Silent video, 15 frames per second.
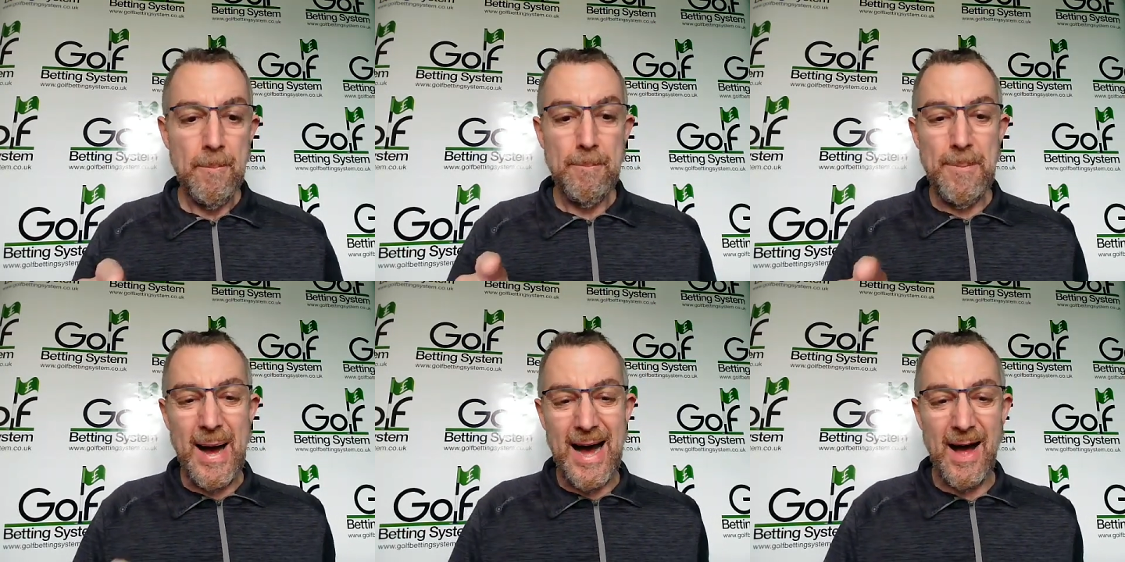
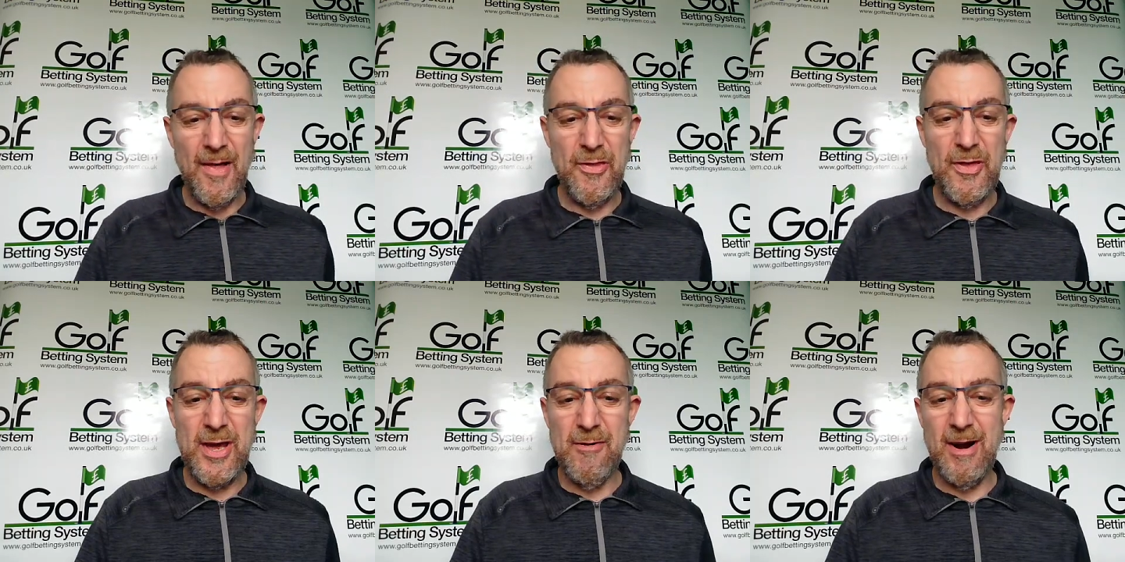
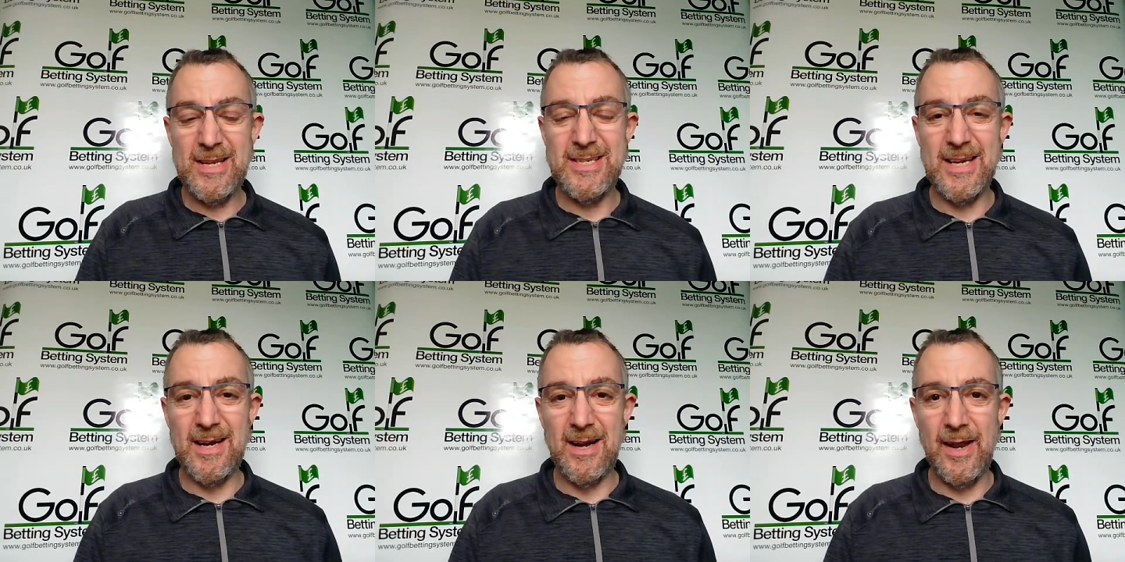But
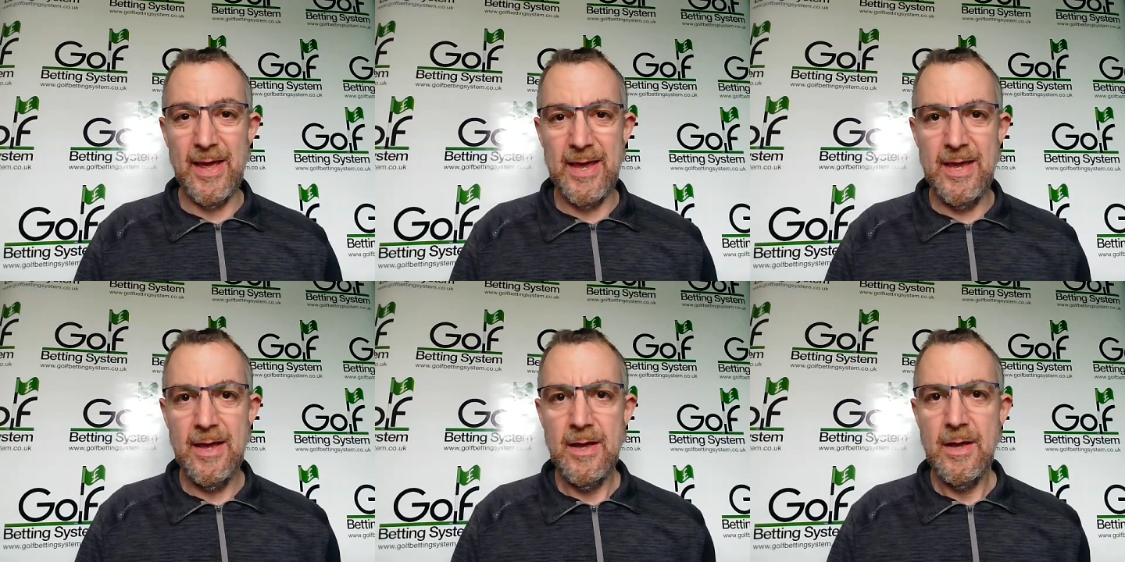
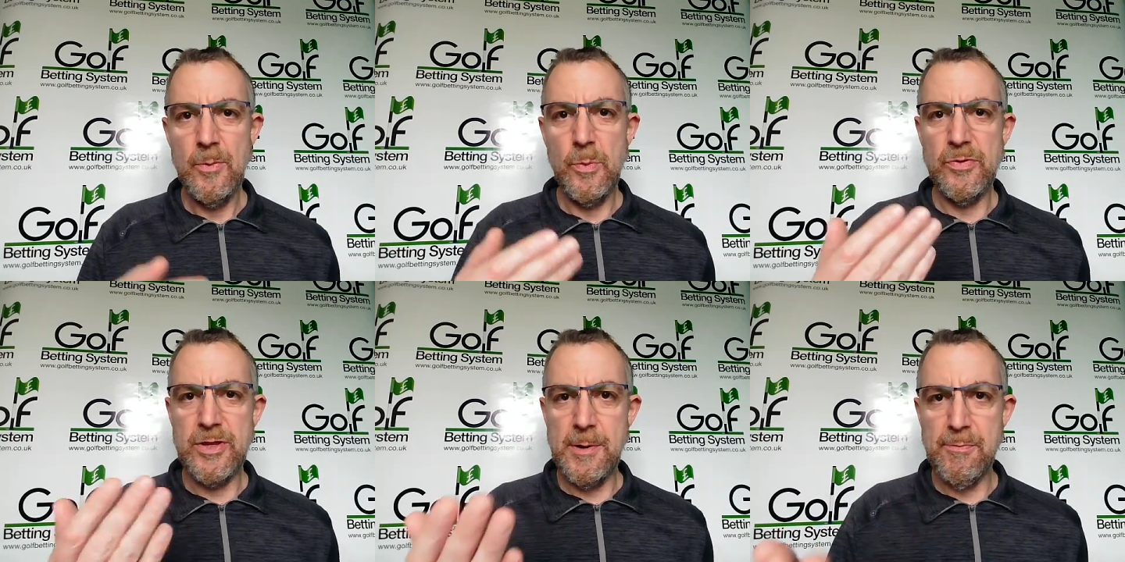theoretically,
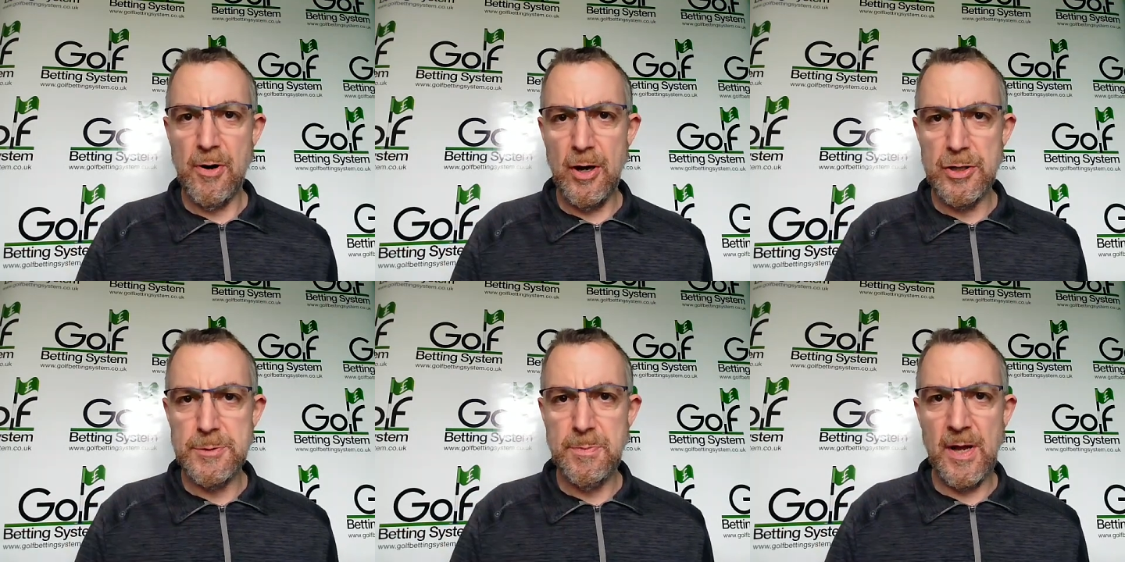with the
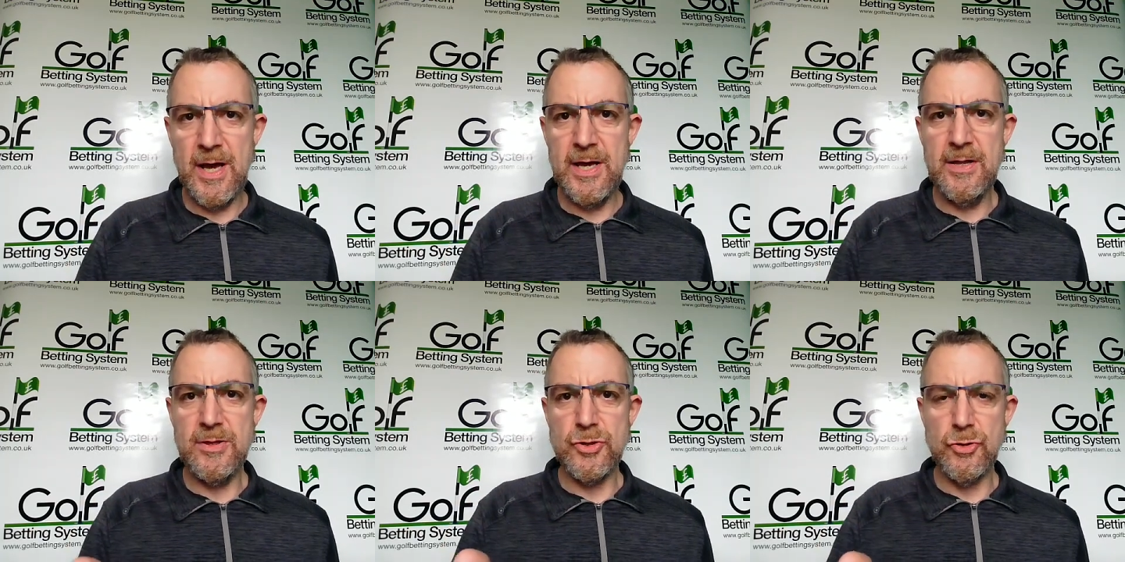approach
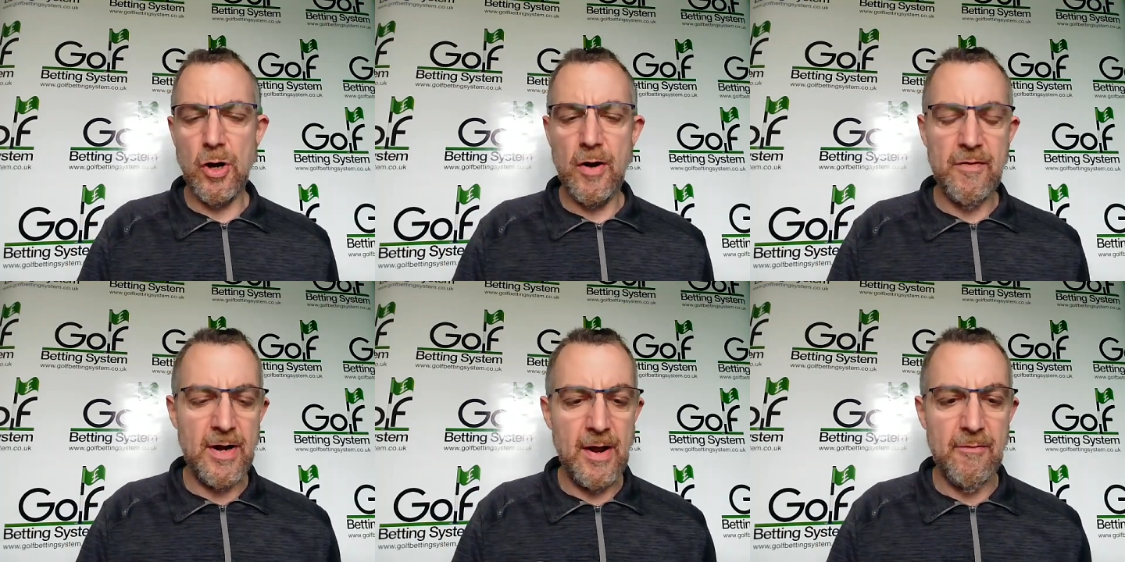play, the
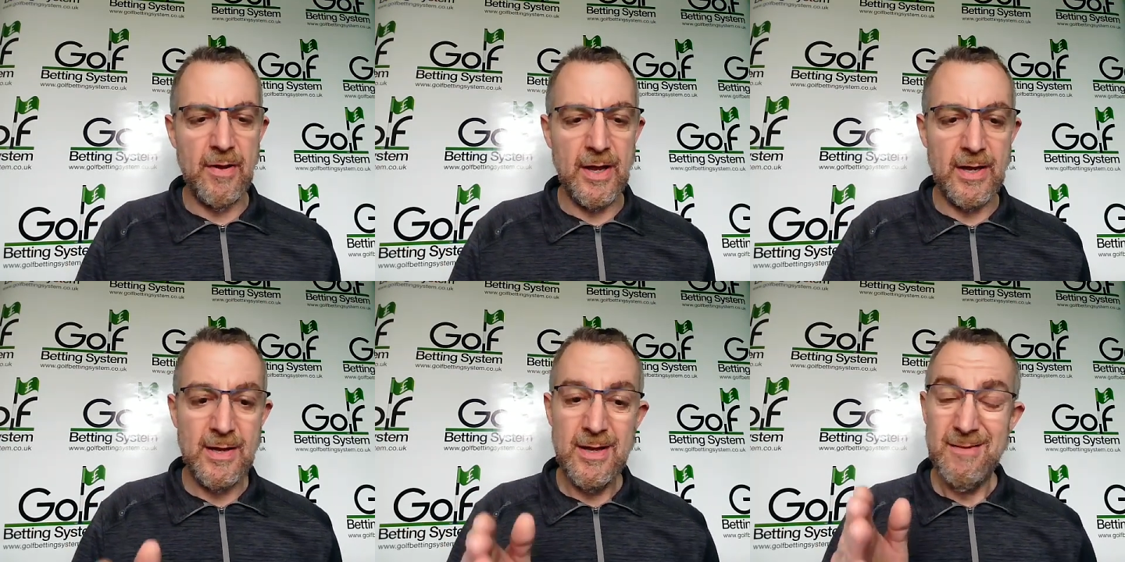drive and
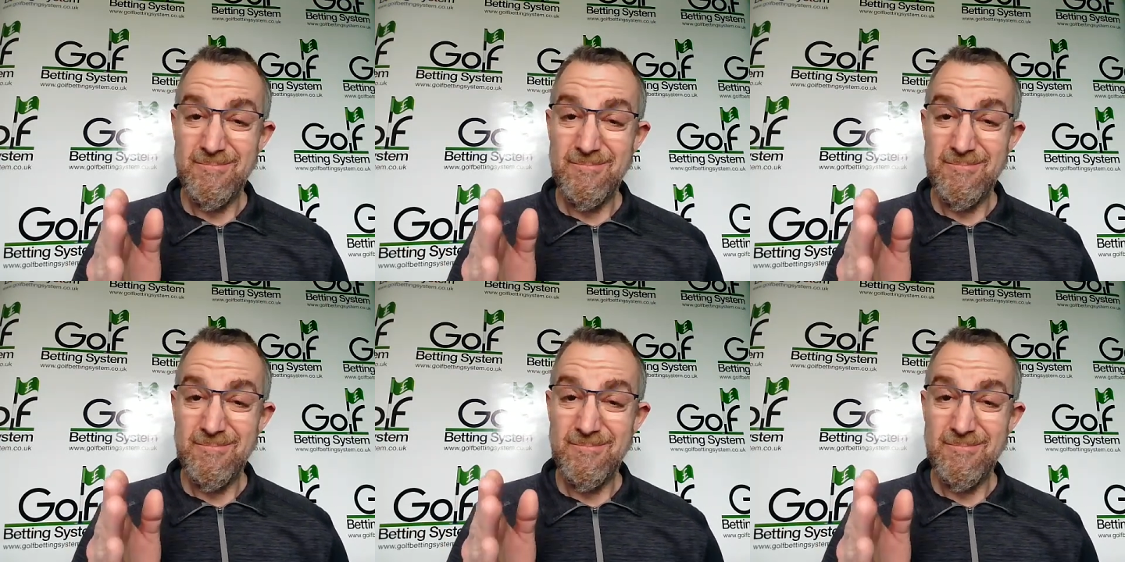everything,